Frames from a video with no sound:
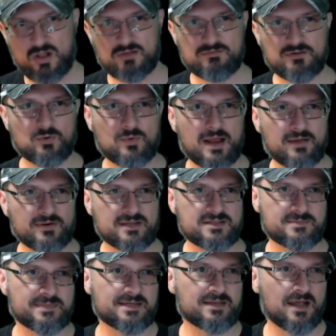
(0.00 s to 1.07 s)
routing is
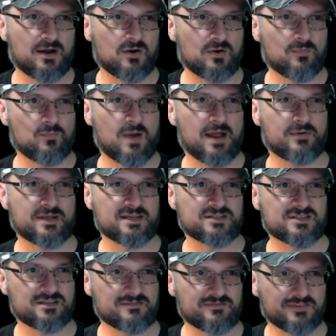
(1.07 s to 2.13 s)

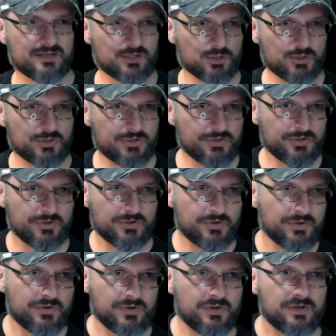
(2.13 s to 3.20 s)
configured.
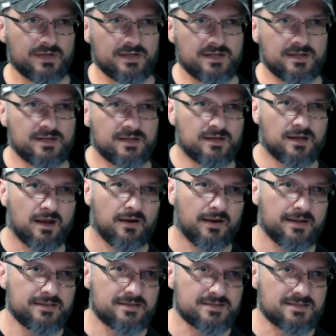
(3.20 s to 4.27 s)
All right,
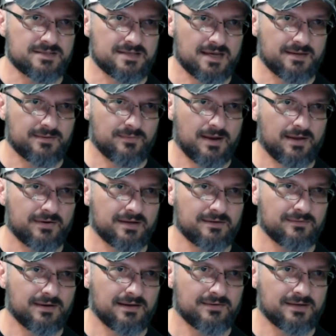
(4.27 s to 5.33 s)
this is
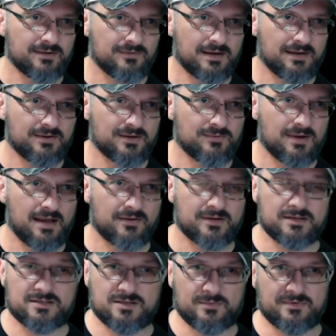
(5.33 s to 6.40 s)
routing.
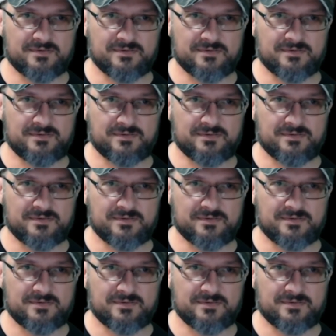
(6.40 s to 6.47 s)
So we've got